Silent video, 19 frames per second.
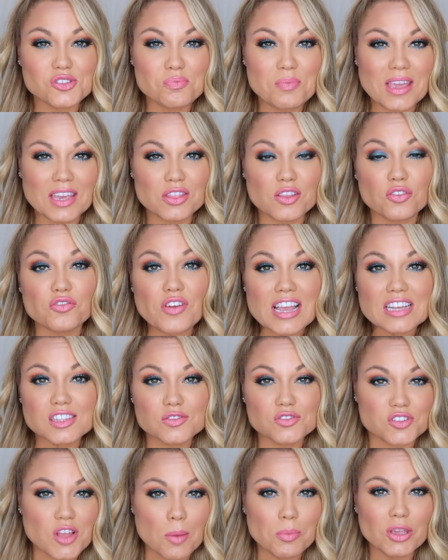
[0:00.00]
of being the face
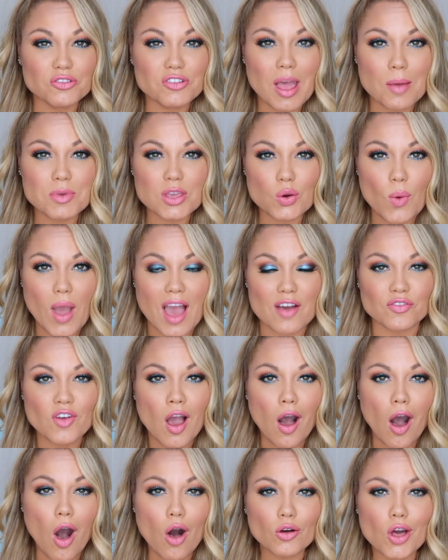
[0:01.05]
of WWF,
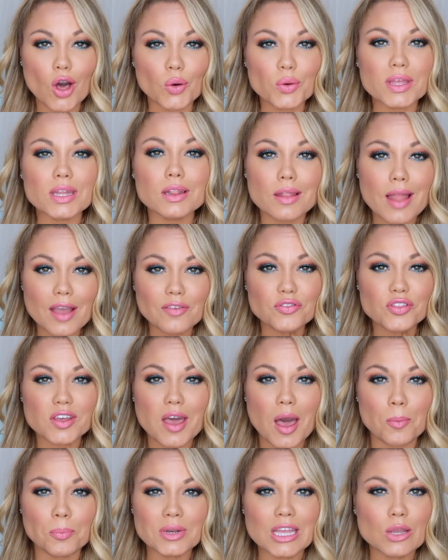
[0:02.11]
Hulk Hogan left the
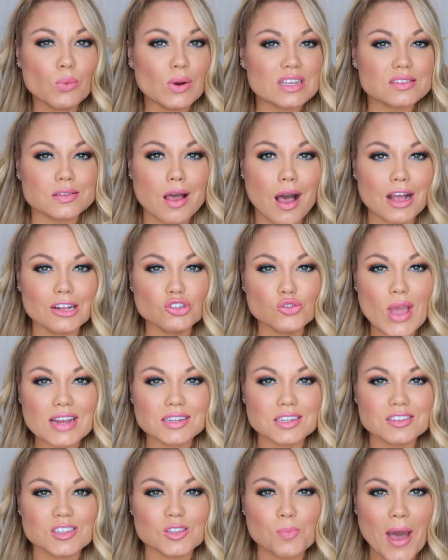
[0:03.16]
company when his contract
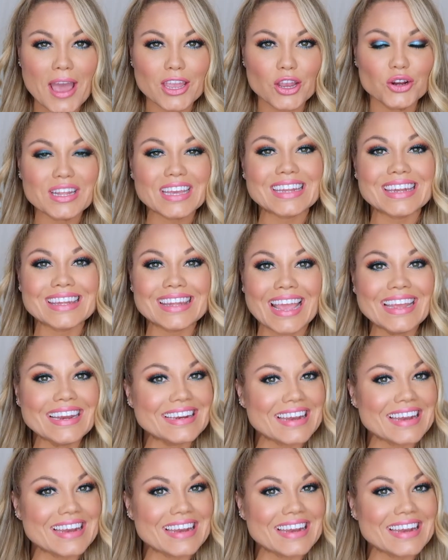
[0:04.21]
expired in late